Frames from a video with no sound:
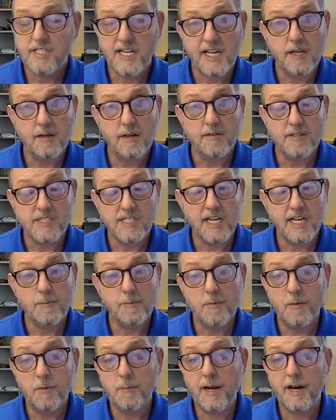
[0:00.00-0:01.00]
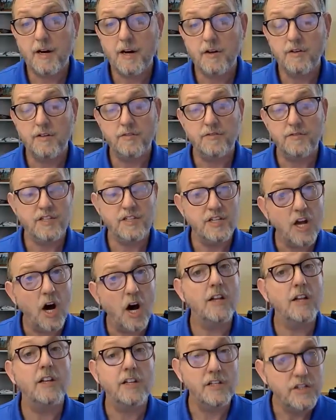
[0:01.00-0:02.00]
same amount of
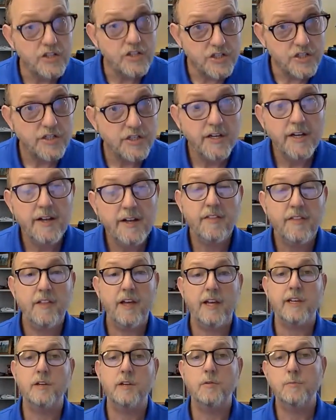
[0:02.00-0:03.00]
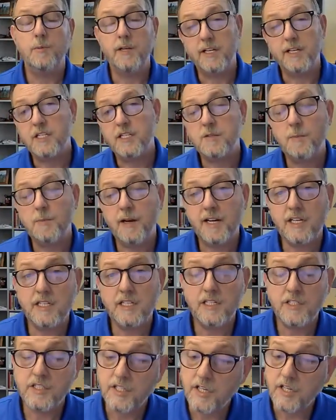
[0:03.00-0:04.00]
knowledge that you'd be
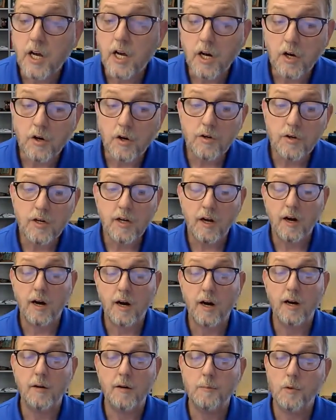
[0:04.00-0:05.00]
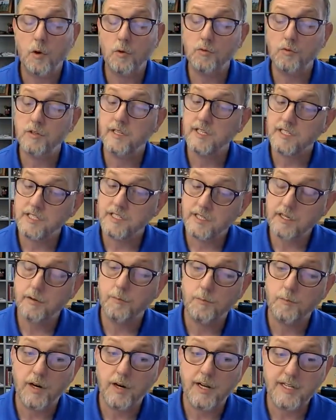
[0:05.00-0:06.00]
expected to know, only it's
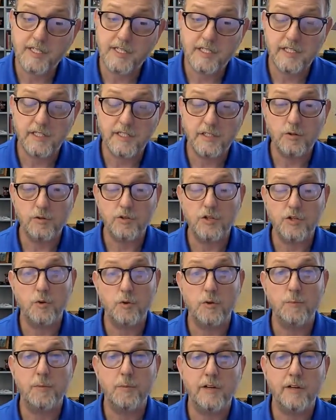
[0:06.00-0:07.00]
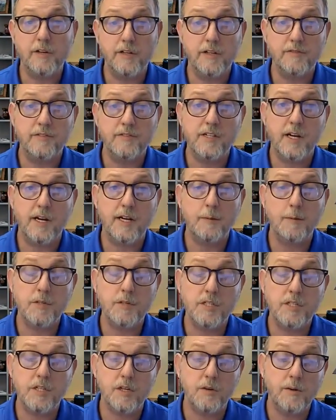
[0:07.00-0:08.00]
compressed into a short period of time.
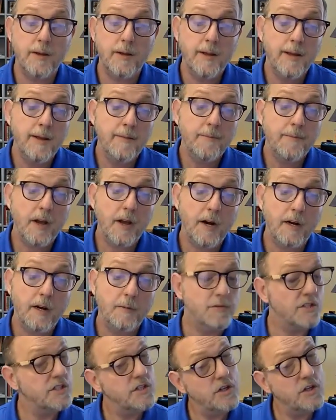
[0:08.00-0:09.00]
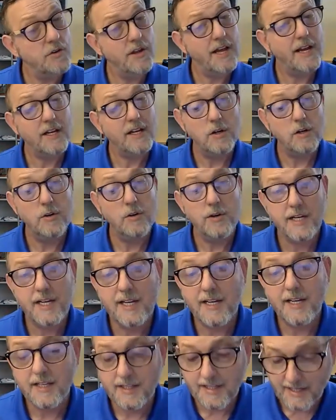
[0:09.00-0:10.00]
So just know that going
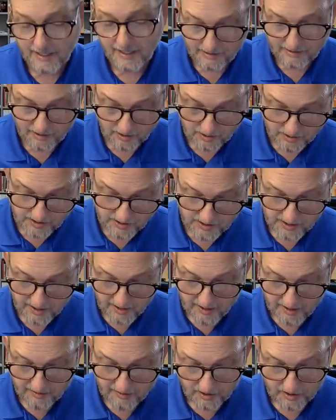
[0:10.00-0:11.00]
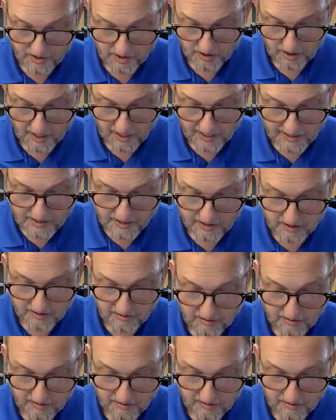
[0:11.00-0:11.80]
in, that there's a lot